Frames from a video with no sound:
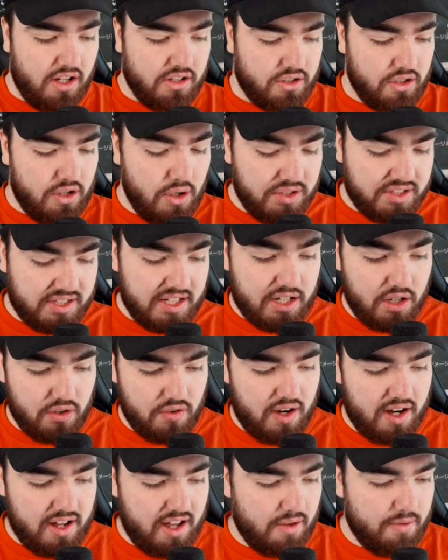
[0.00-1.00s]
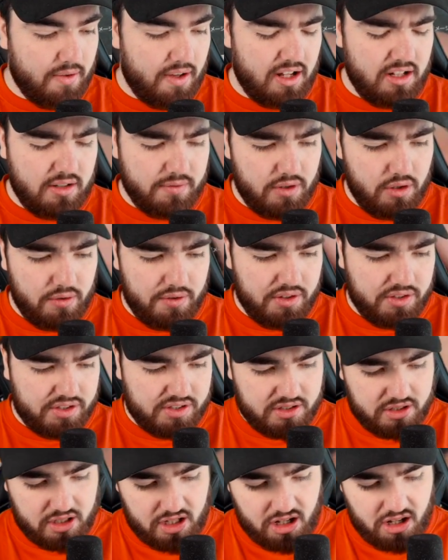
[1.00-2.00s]
So no secret rare yet, man. And we're
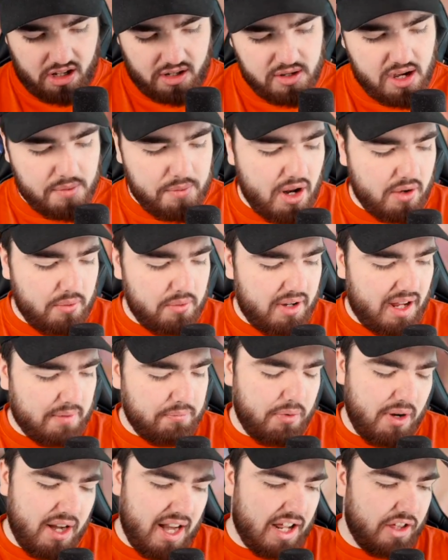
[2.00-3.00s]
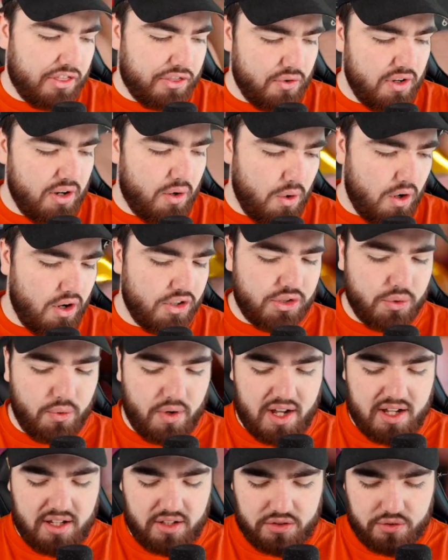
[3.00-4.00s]
almost... no, we're not. We'll get probably like 3/4
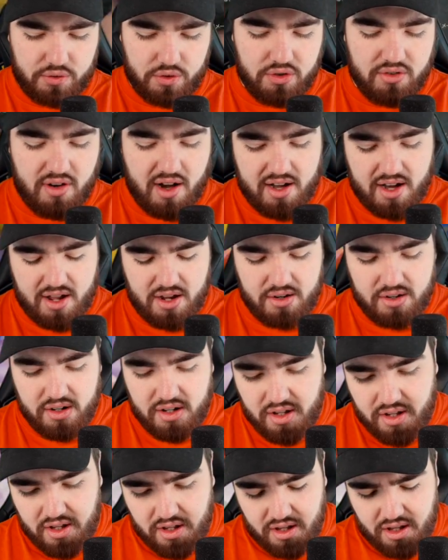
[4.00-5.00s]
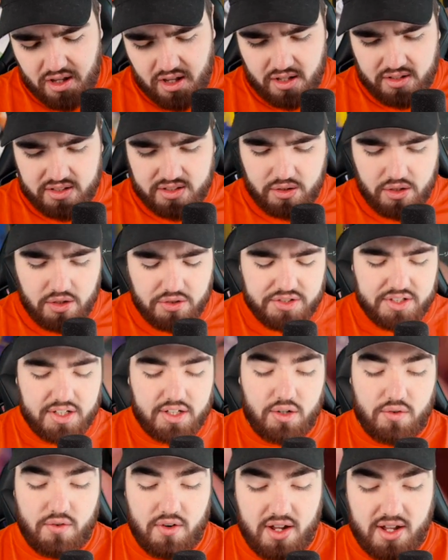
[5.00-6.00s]
away through right now. And still no
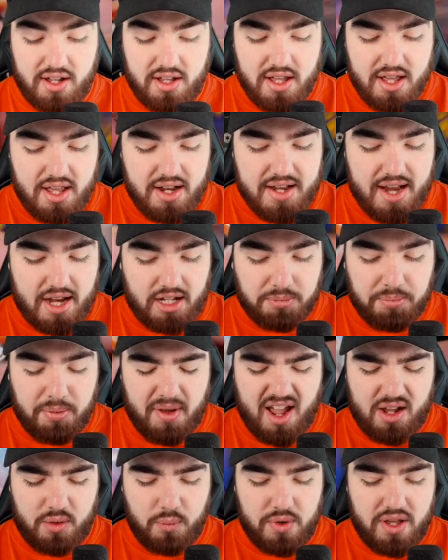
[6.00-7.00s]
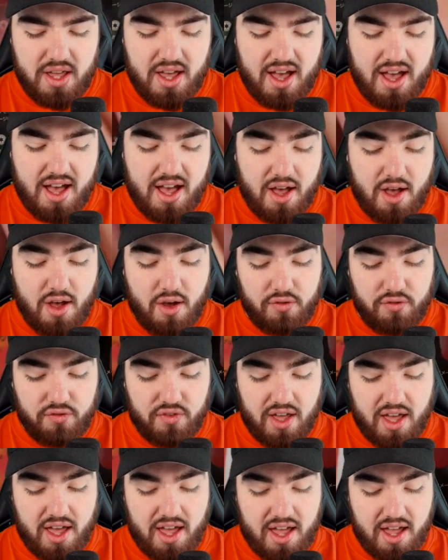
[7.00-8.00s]
secret rare. Next pack, we
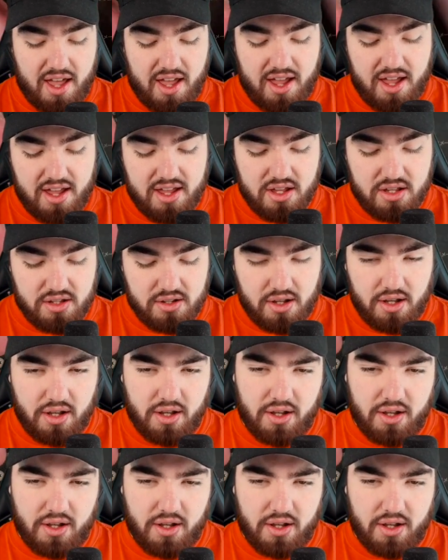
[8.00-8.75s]
have a...